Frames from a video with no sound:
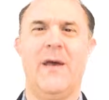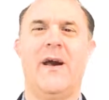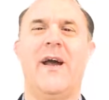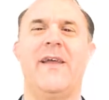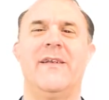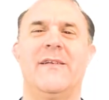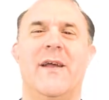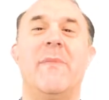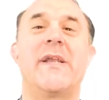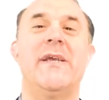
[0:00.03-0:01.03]
Hi,
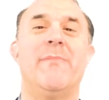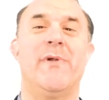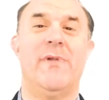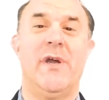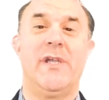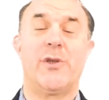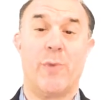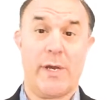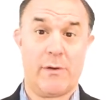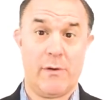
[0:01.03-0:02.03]
I'm Mike Temple,
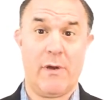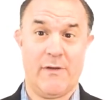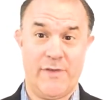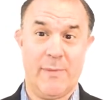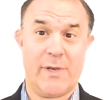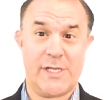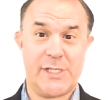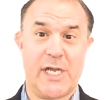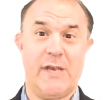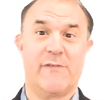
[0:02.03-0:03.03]
Director of Temple
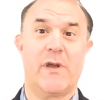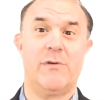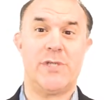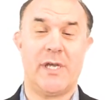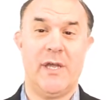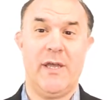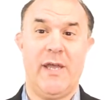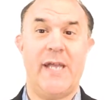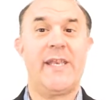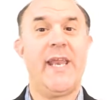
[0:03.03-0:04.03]
Executive Coaching,
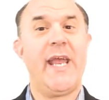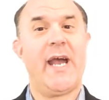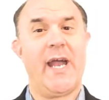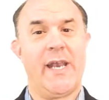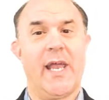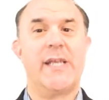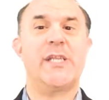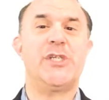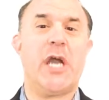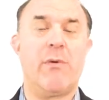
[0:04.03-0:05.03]
and today I'd like to
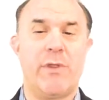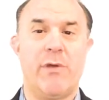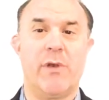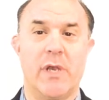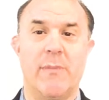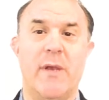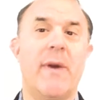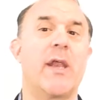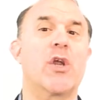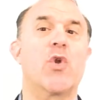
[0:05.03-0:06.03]
chat with you a little bit
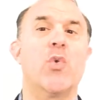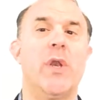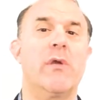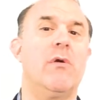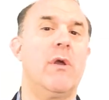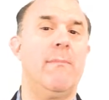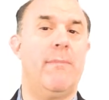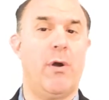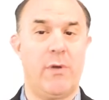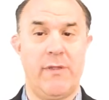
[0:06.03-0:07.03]
about a critical
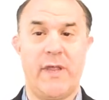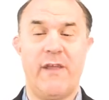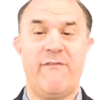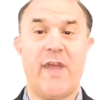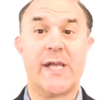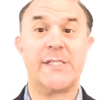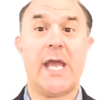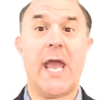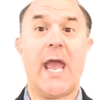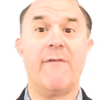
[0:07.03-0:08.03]
component that affects
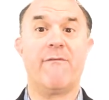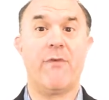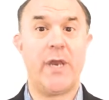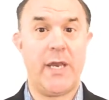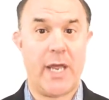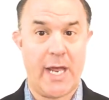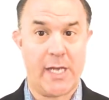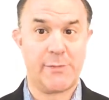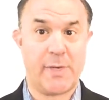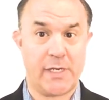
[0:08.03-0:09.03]
every
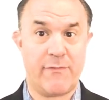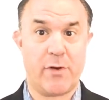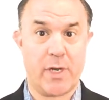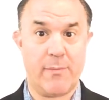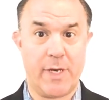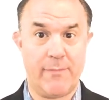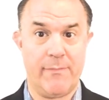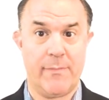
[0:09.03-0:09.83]
aspect of your company.